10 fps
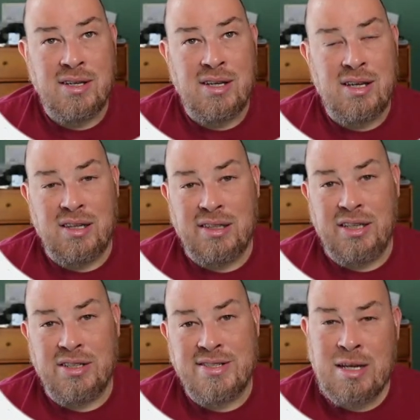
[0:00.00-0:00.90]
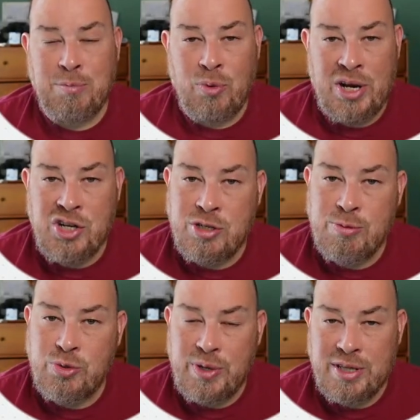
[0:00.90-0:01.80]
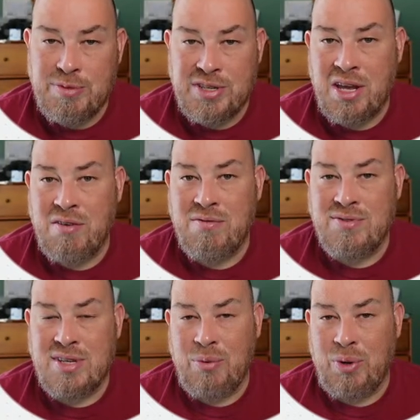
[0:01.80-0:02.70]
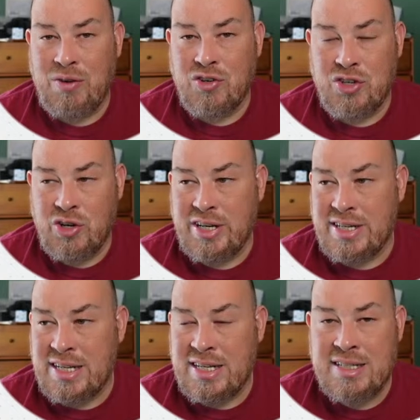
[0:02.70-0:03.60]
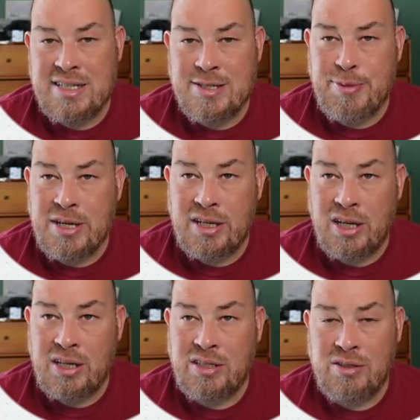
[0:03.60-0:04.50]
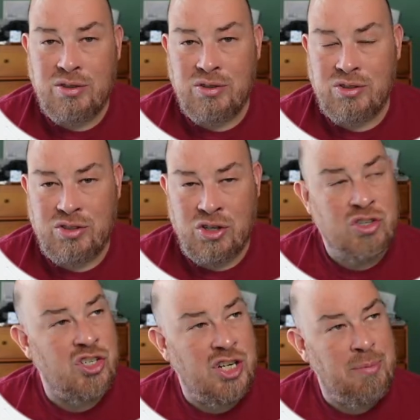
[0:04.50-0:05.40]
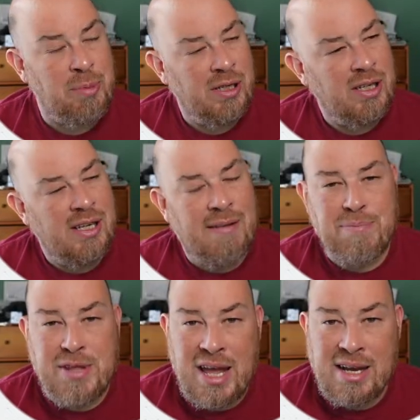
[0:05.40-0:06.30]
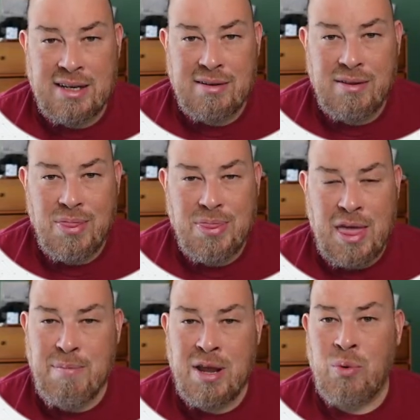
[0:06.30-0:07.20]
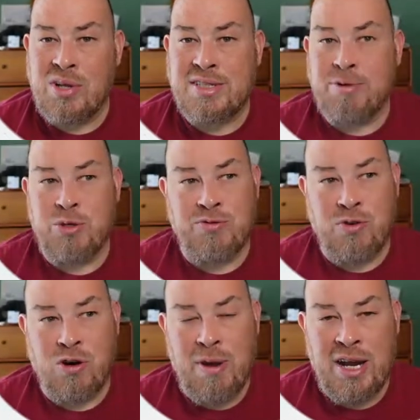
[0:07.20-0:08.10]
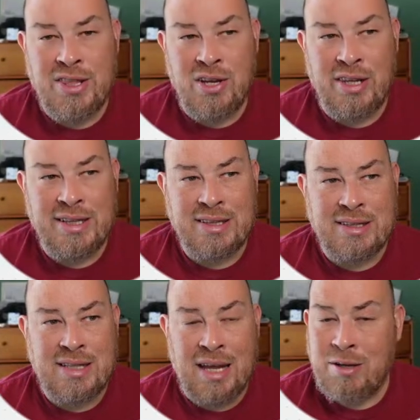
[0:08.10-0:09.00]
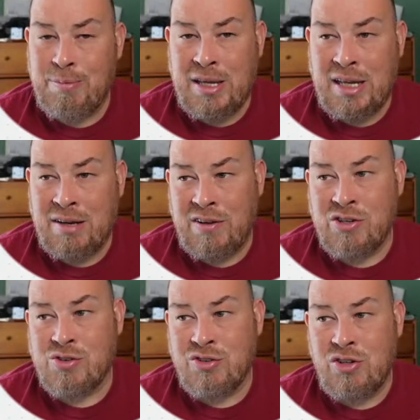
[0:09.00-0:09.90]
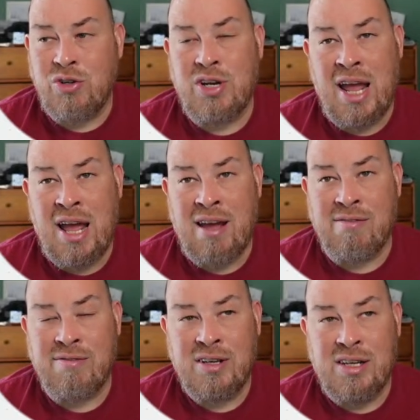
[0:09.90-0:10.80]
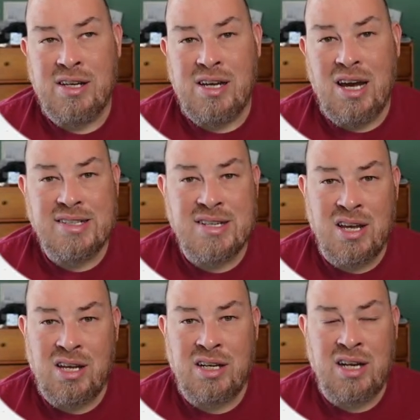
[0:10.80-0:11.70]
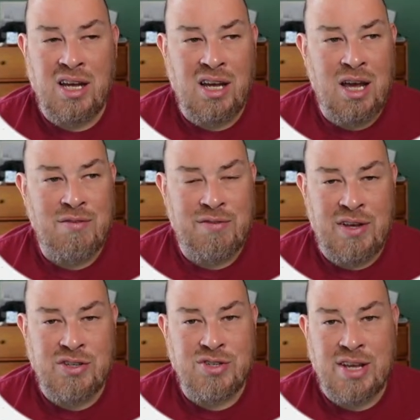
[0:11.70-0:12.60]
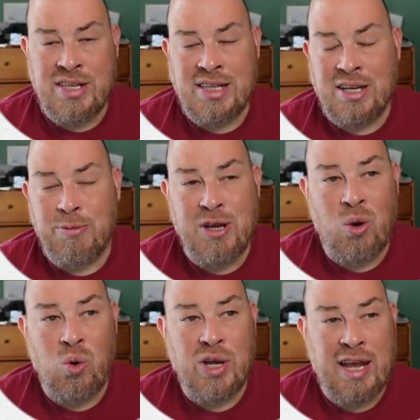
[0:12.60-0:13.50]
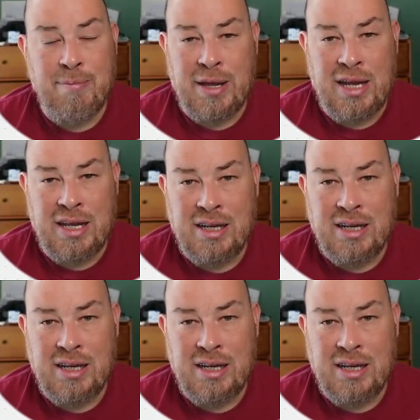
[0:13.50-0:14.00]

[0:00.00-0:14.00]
a little separation between themselves and whatever dirty deed is being done dirt cheap, that they might want somebody to do it for them. And I thought, like, that could be adventures. You could have a ton of adventures. I think that could be a whole campaign